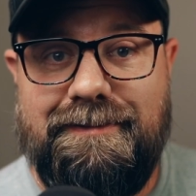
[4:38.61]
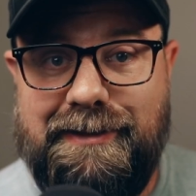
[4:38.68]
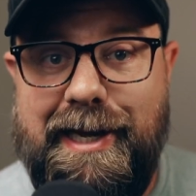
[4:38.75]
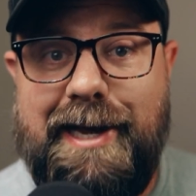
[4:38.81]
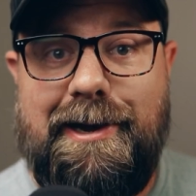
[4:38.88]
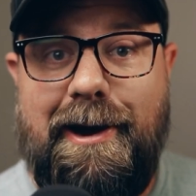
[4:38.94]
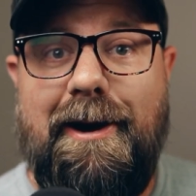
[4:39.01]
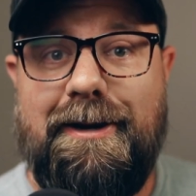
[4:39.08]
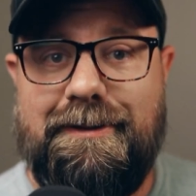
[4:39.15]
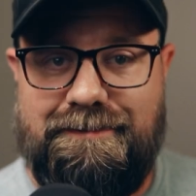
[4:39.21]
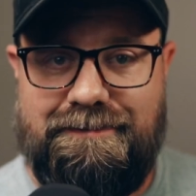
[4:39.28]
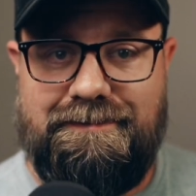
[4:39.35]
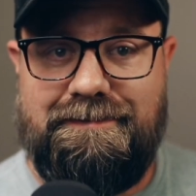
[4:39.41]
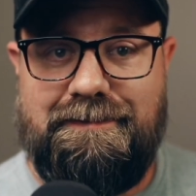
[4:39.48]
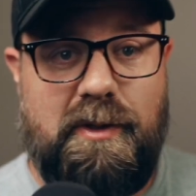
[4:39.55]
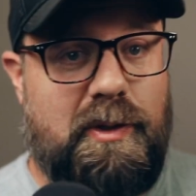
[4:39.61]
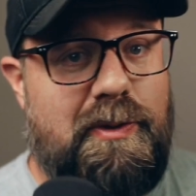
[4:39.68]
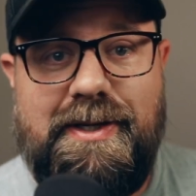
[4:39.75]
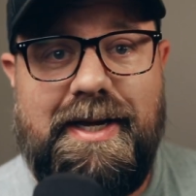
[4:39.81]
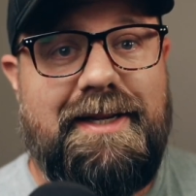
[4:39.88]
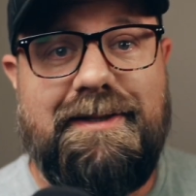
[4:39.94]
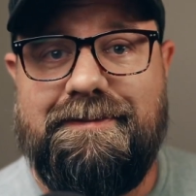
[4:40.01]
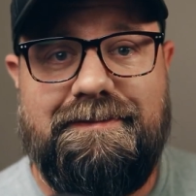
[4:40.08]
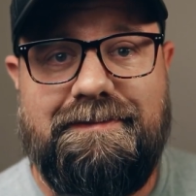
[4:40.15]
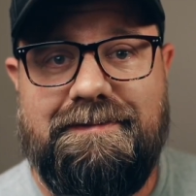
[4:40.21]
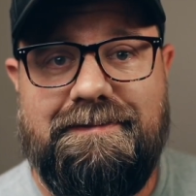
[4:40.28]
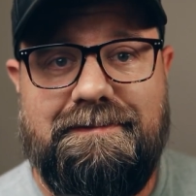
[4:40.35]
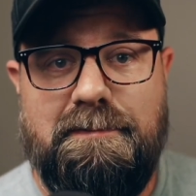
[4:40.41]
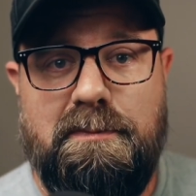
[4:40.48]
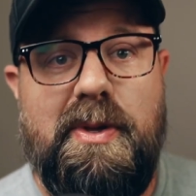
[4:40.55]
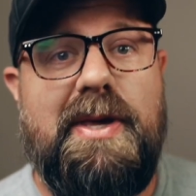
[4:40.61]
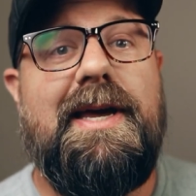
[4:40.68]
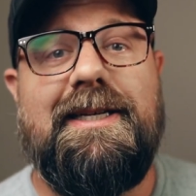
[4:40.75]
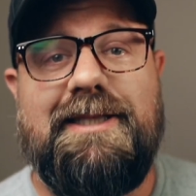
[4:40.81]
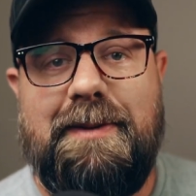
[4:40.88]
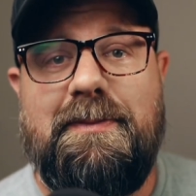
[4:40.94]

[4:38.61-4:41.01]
Take heart. You didn't. Because